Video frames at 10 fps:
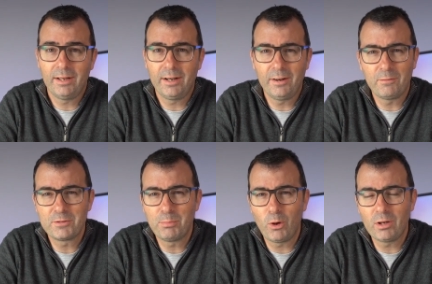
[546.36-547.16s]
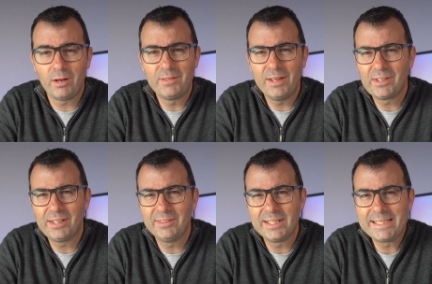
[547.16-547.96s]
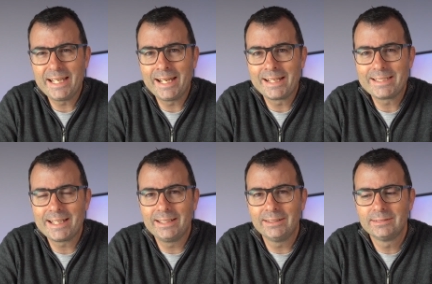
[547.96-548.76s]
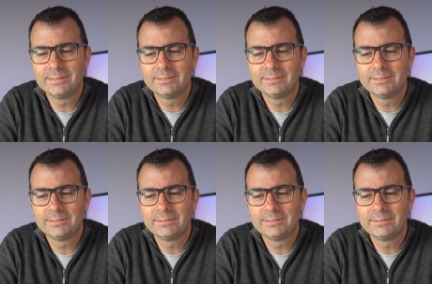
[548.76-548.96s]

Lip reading: I don't know if it's pot, I've never given a 10 out of 10,